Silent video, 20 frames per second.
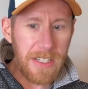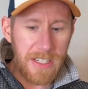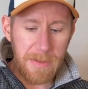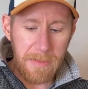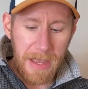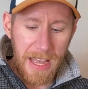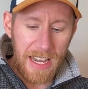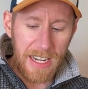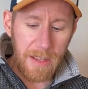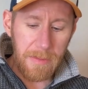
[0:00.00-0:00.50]
some
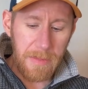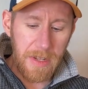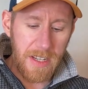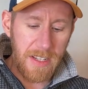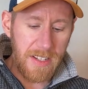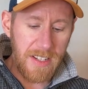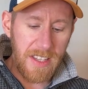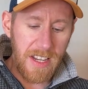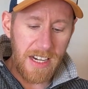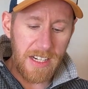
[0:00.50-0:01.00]

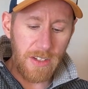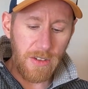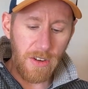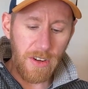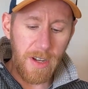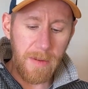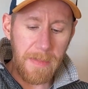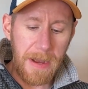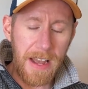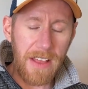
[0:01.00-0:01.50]
elements that I
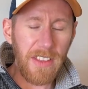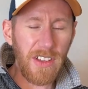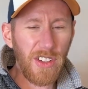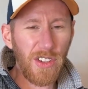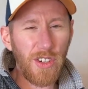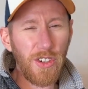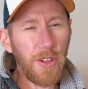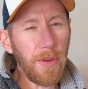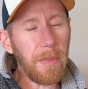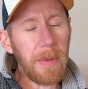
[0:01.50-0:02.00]
talk about that
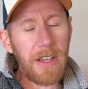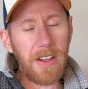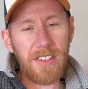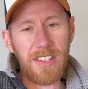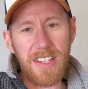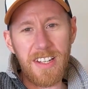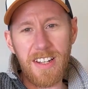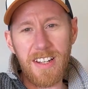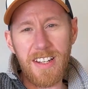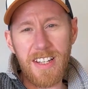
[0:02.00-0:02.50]
could be
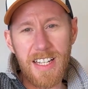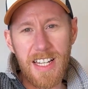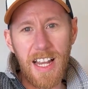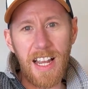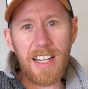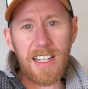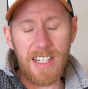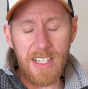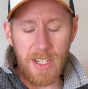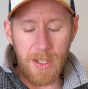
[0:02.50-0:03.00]
considered
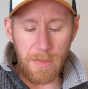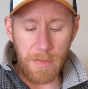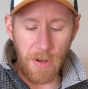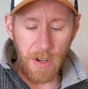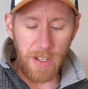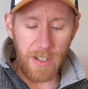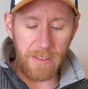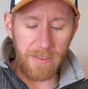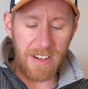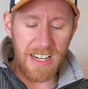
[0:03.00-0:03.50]
slightly
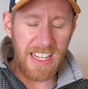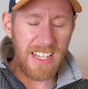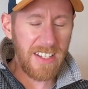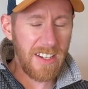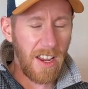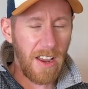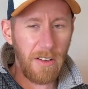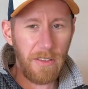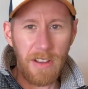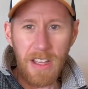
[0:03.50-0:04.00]
spoilery,
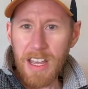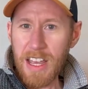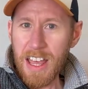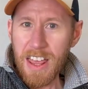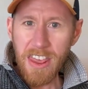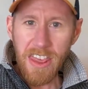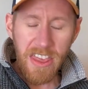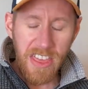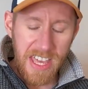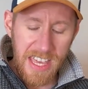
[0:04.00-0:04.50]
so
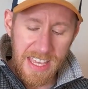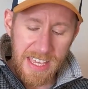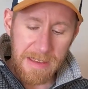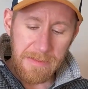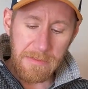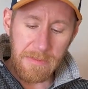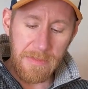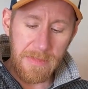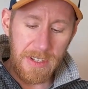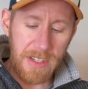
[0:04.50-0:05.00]

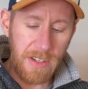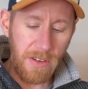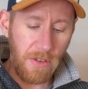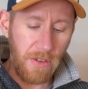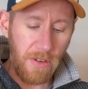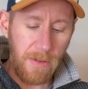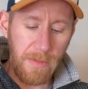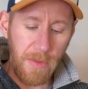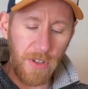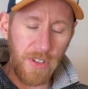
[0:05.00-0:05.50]
themes
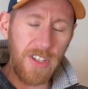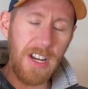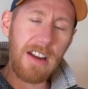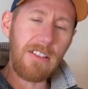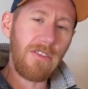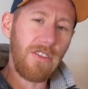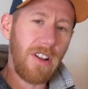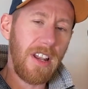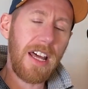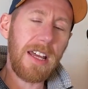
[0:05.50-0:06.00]
or more
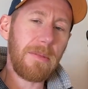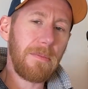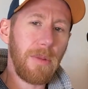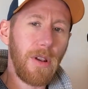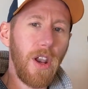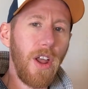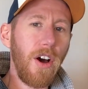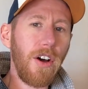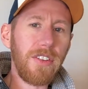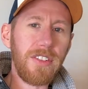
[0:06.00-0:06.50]
general like
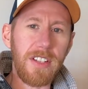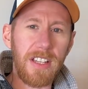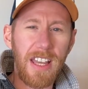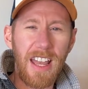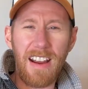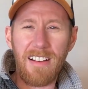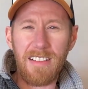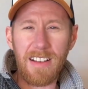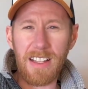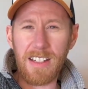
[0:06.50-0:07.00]
plot and
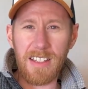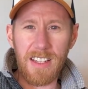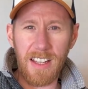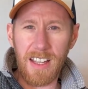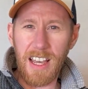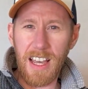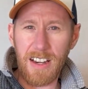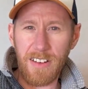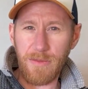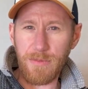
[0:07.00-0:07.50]
character
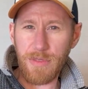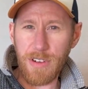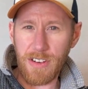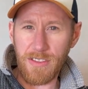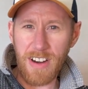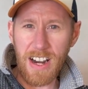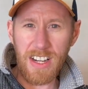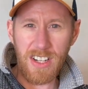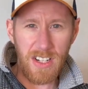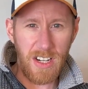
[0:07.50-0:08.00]
kind of
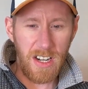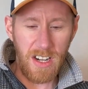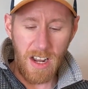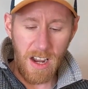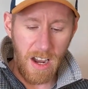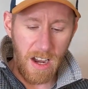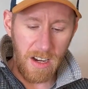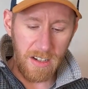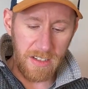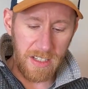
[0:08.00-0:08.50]
progression
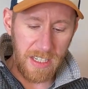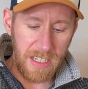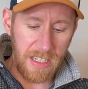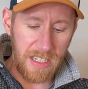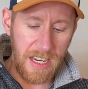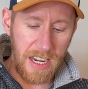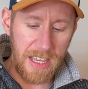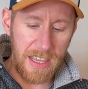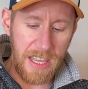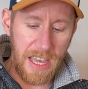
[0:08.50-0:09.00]
arcs, things
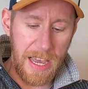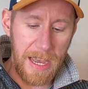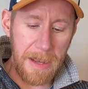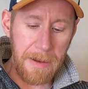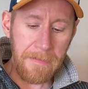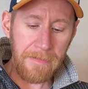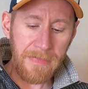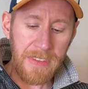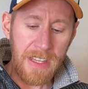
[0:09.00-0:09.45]
like that.